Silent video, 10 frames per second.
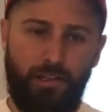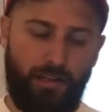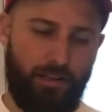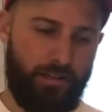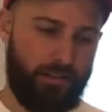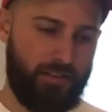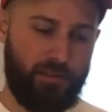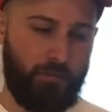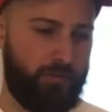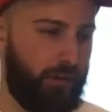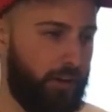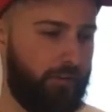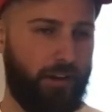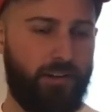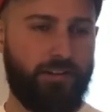and it's gonna be very
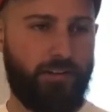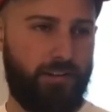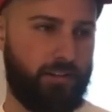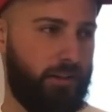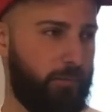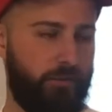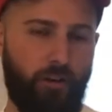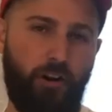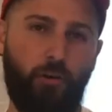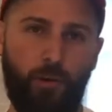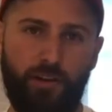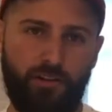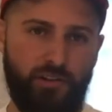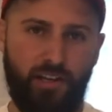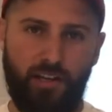fast and it's gonna be very quick,
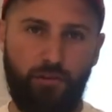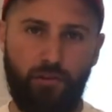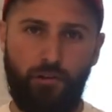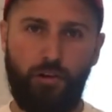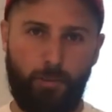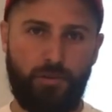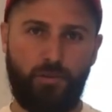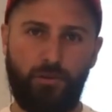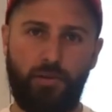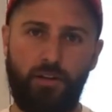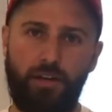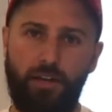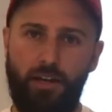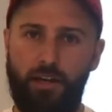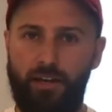just like every other episode.
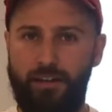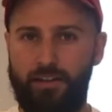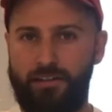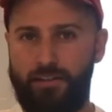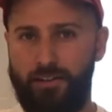And